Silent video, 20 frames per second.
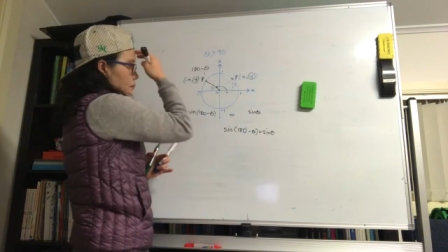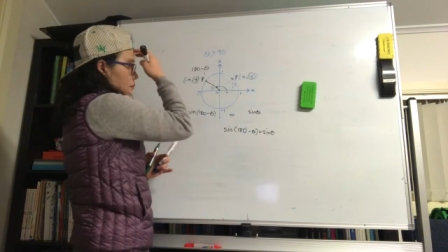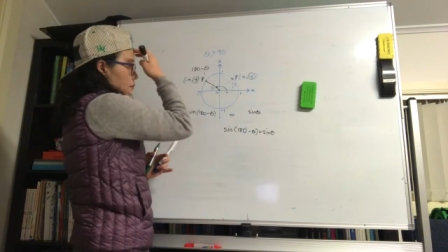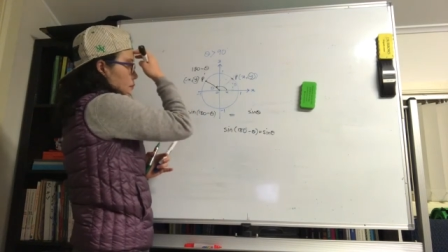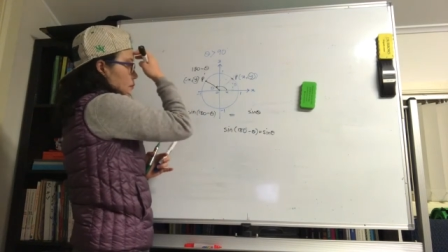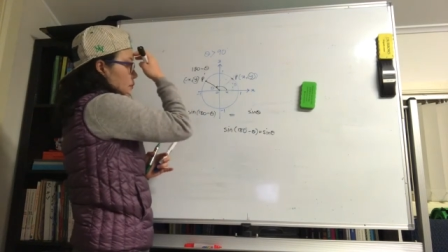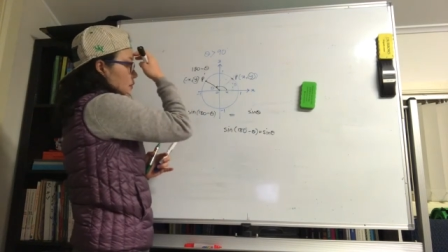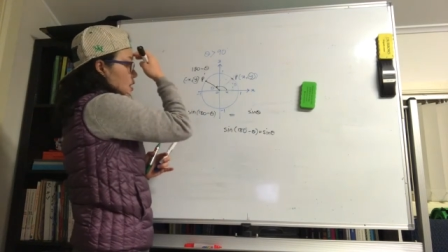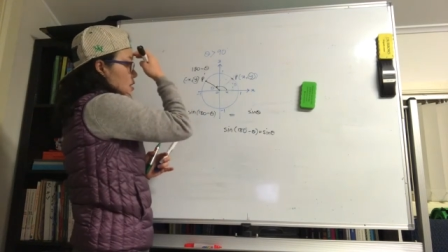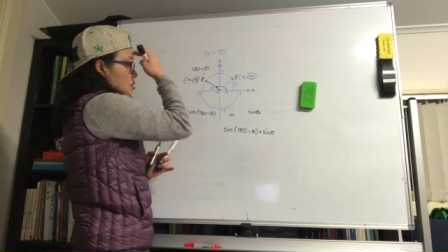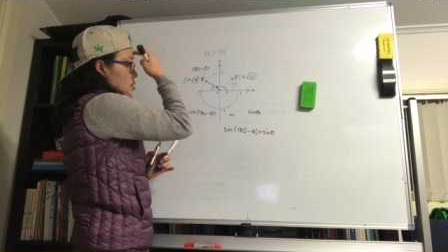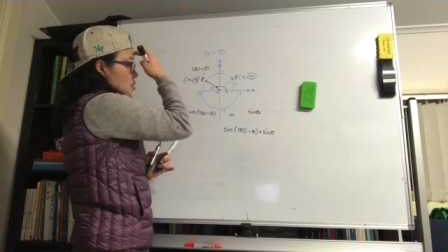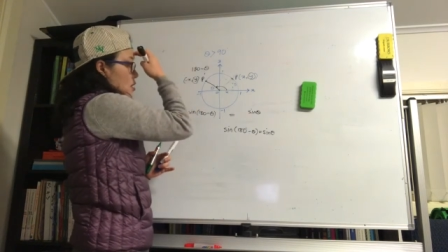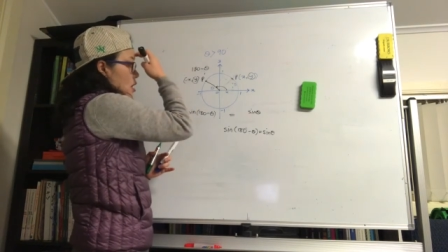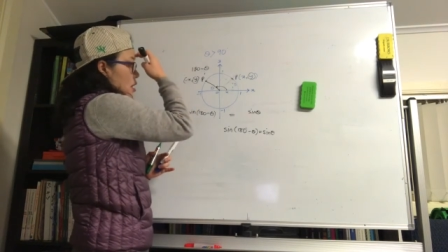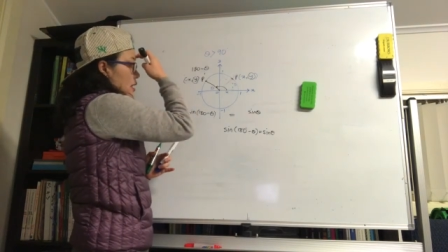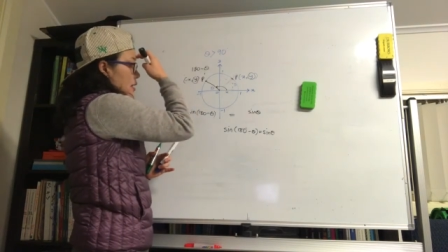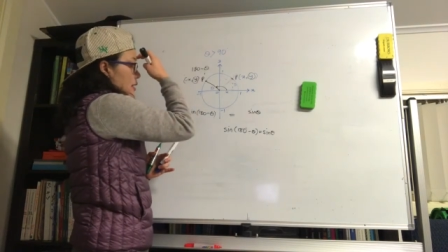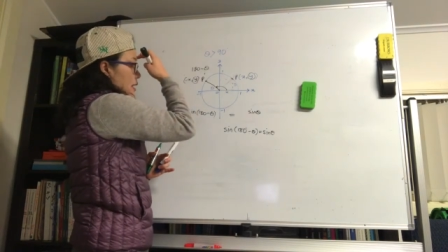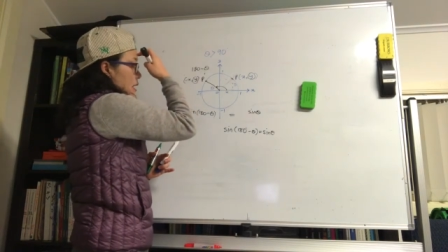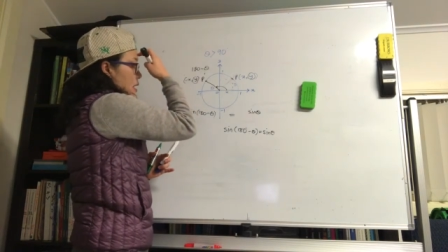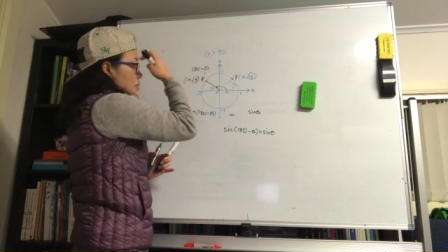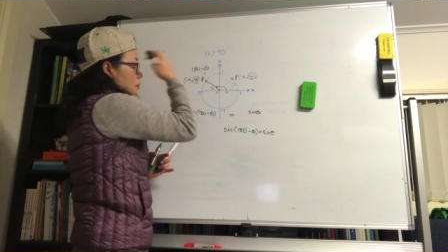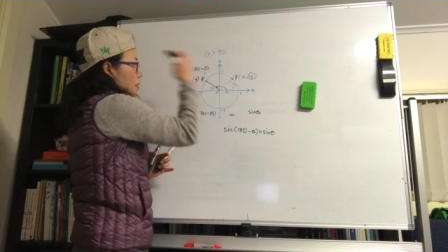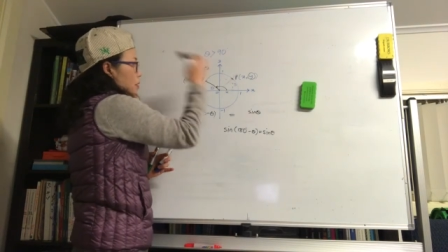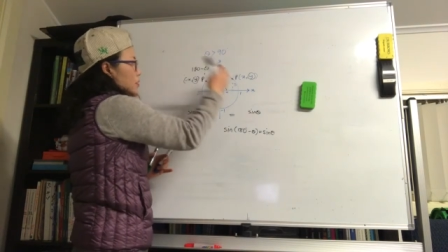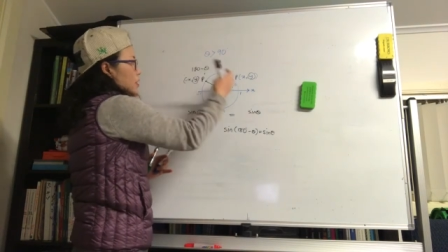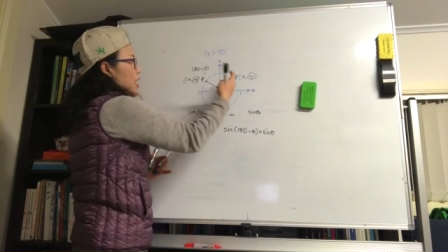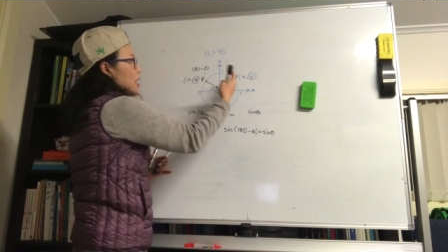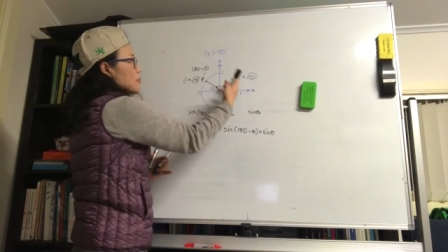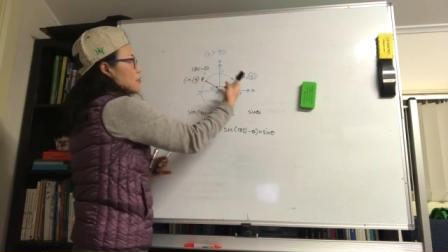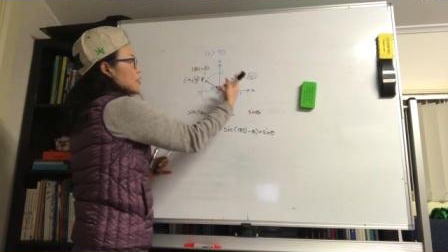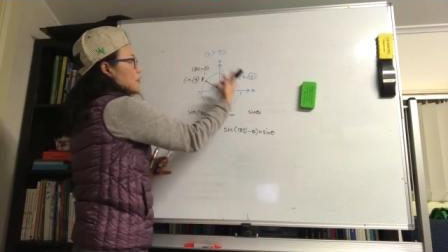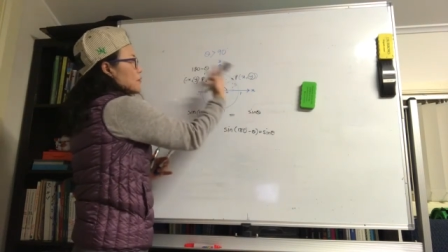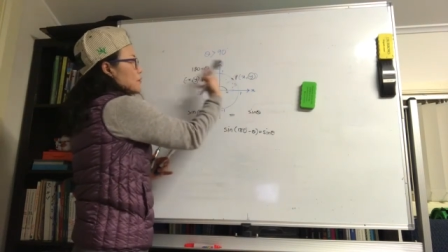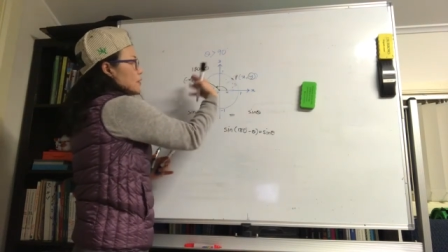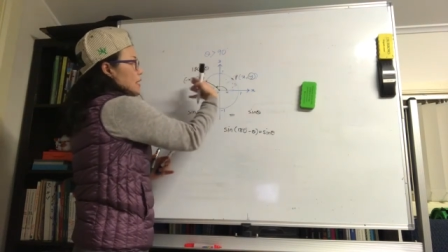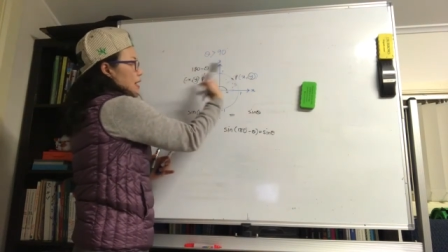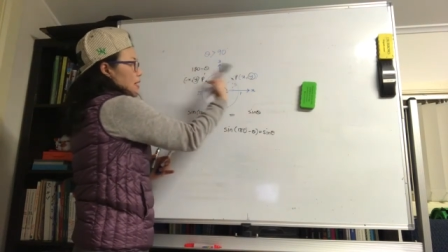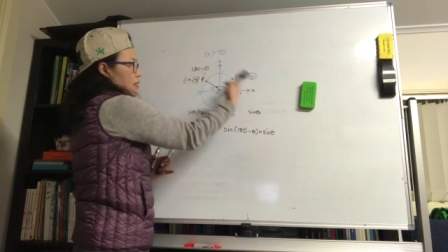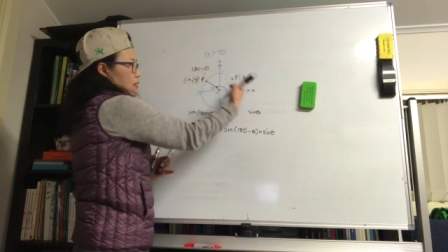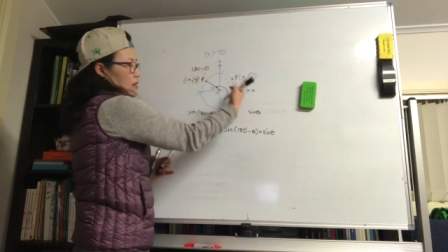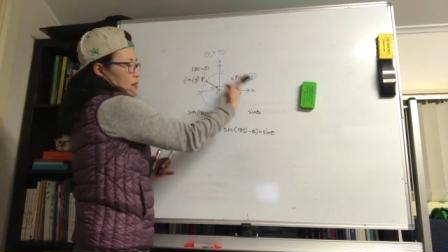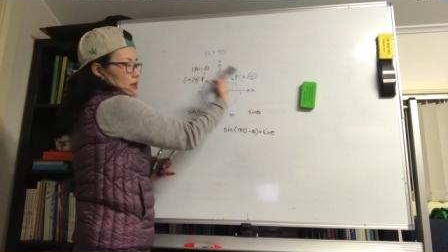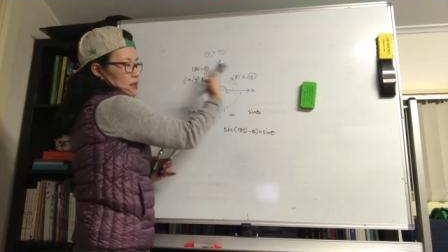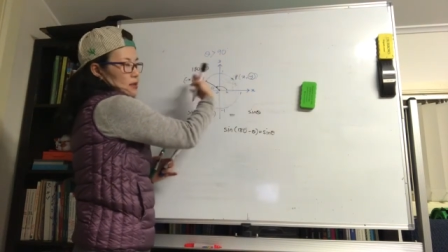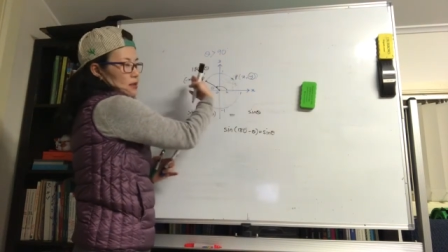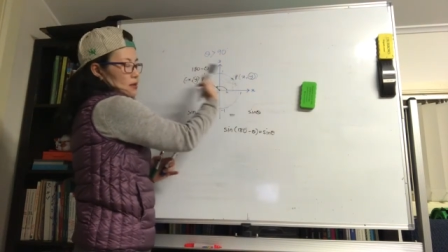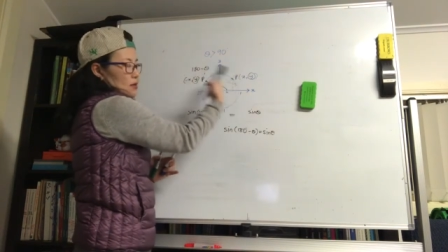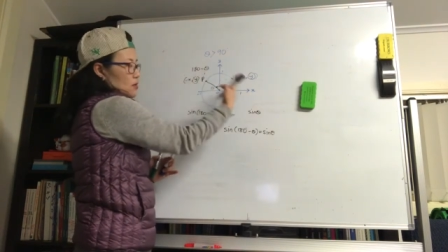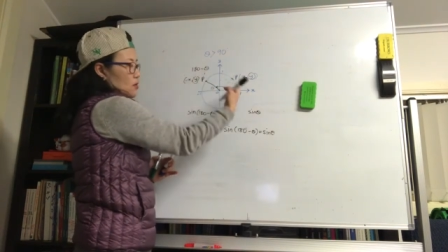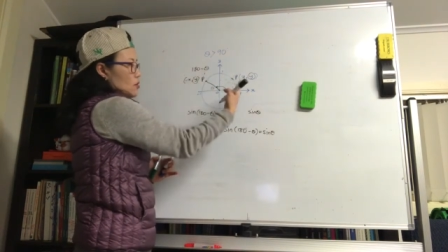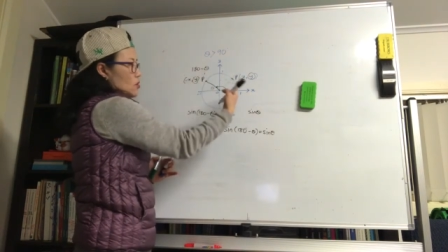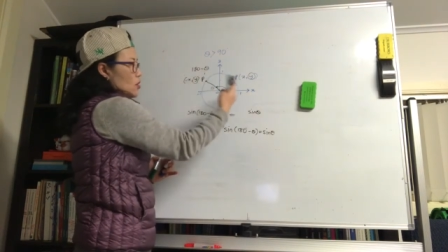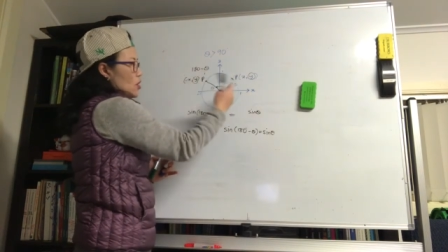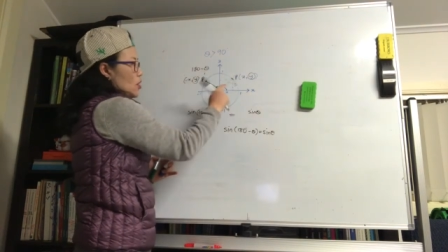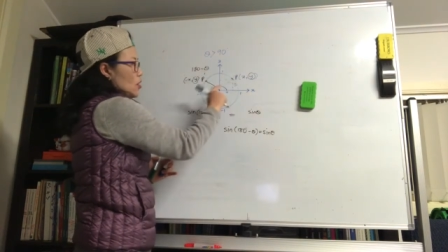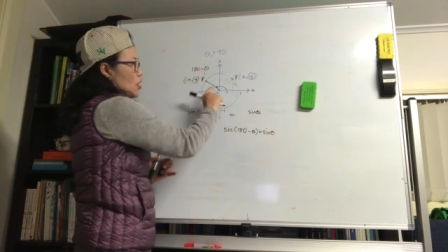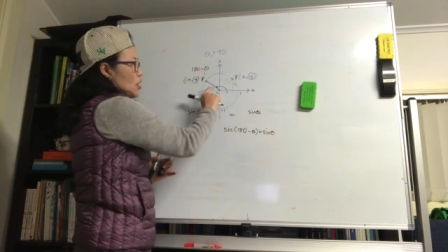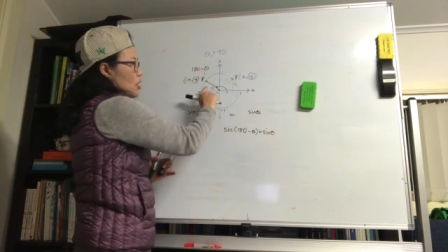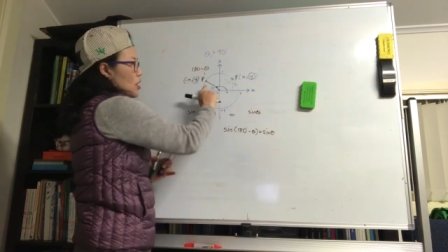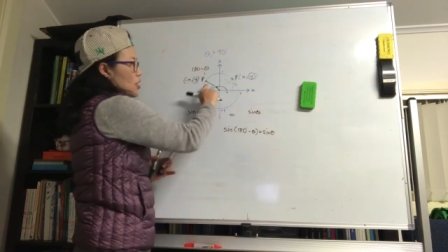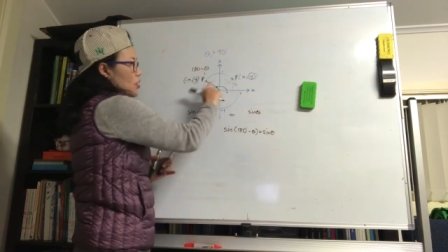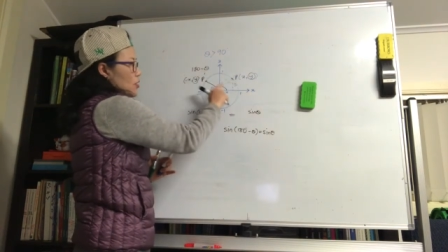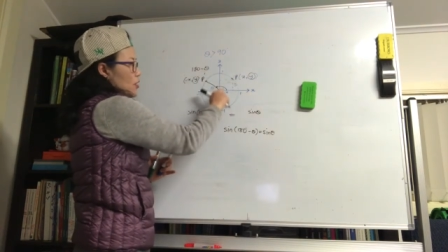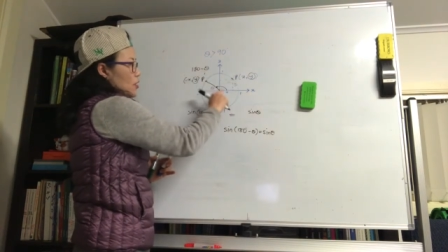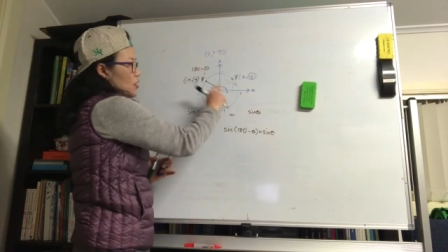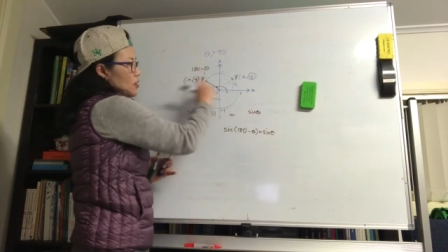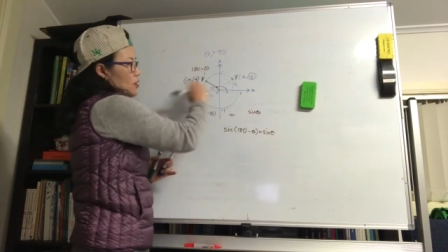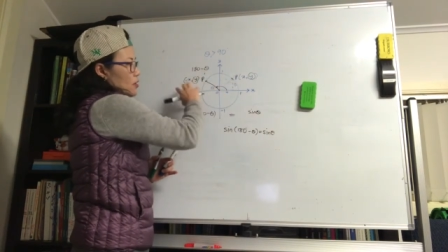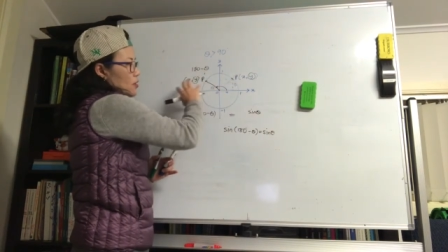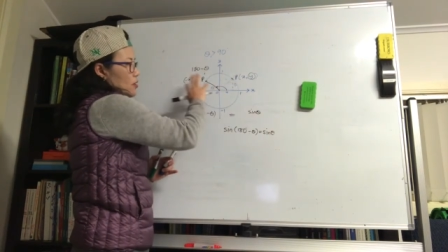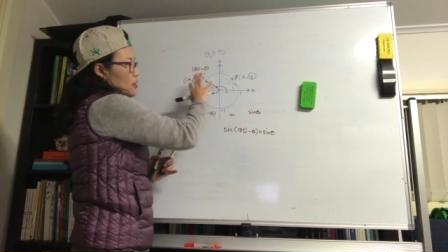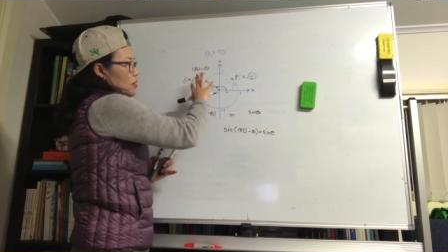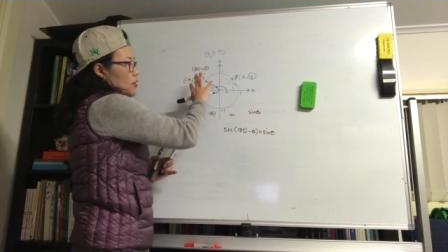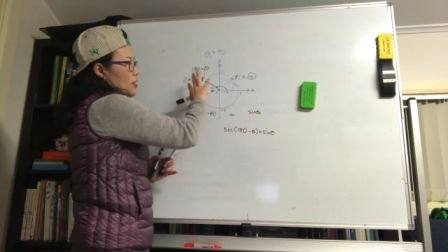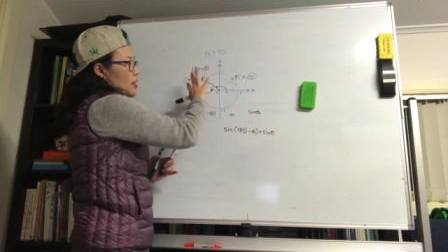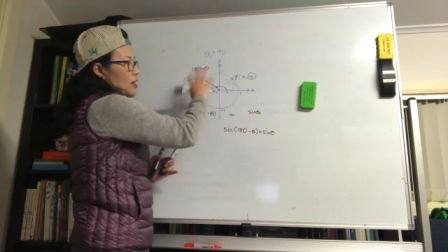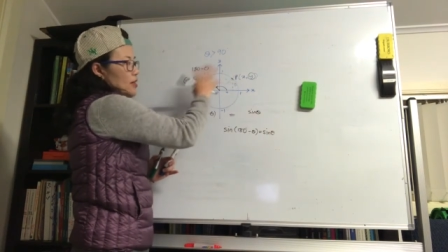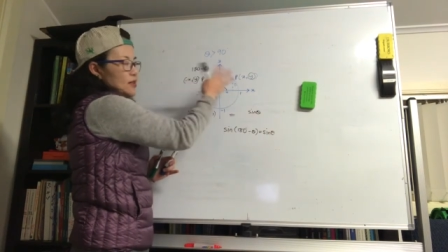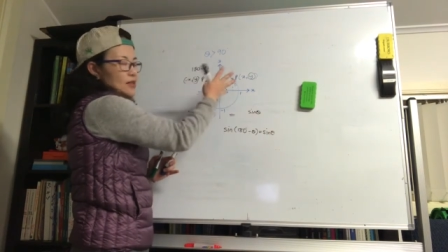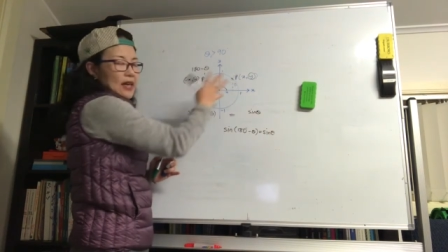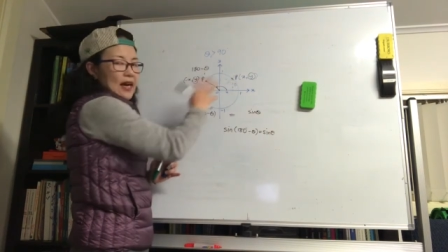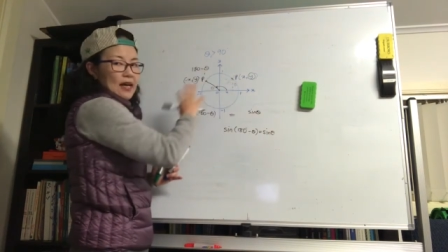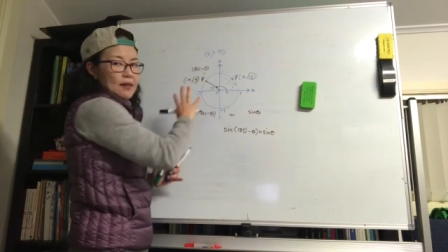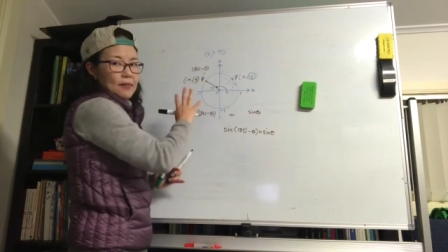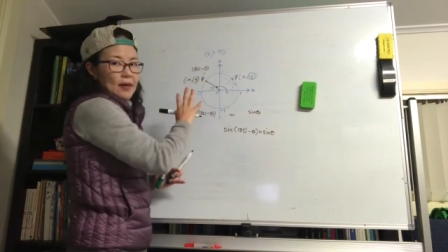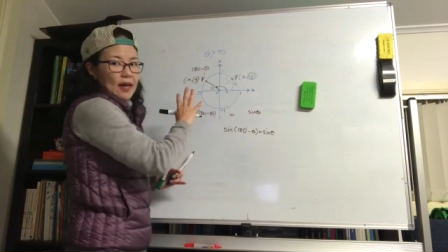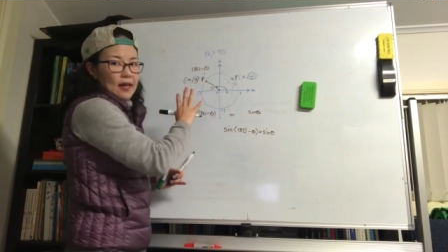sign, but they're reflected. So they're same.